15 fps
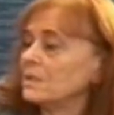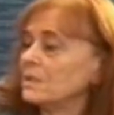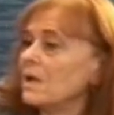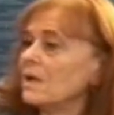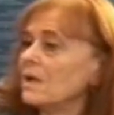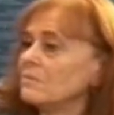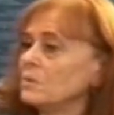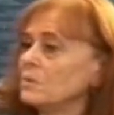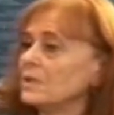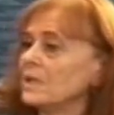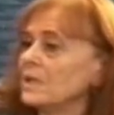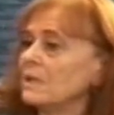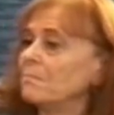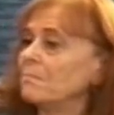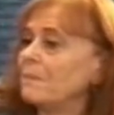Did a lot of
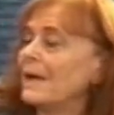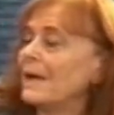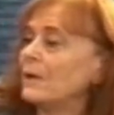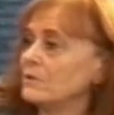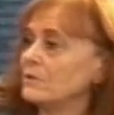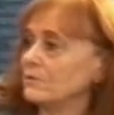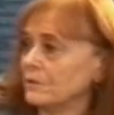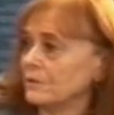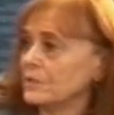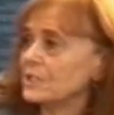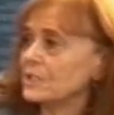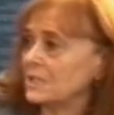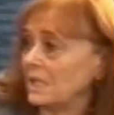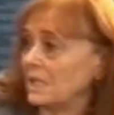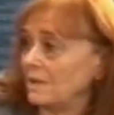work in
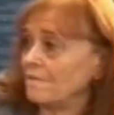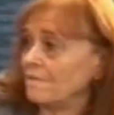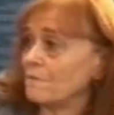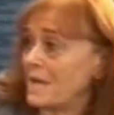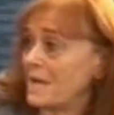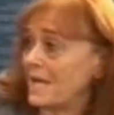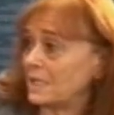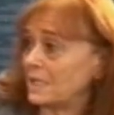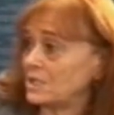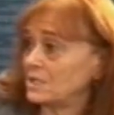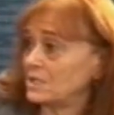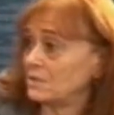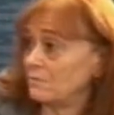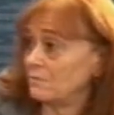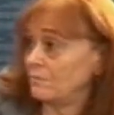biodiversity
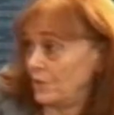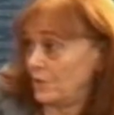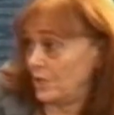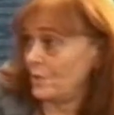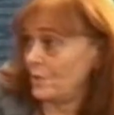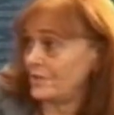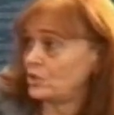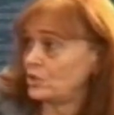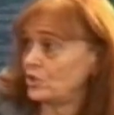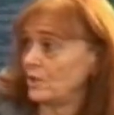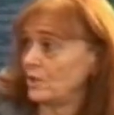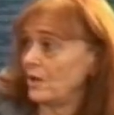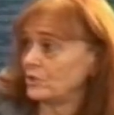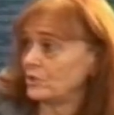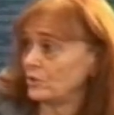informatics for the U.S.
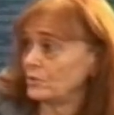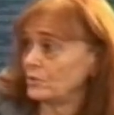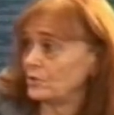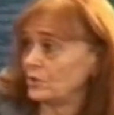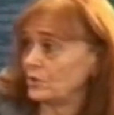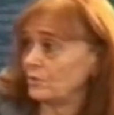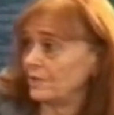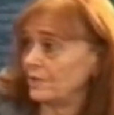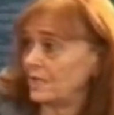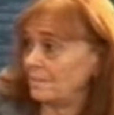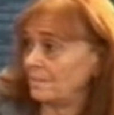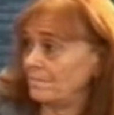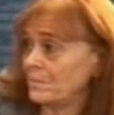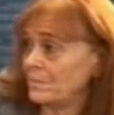Geological Survey.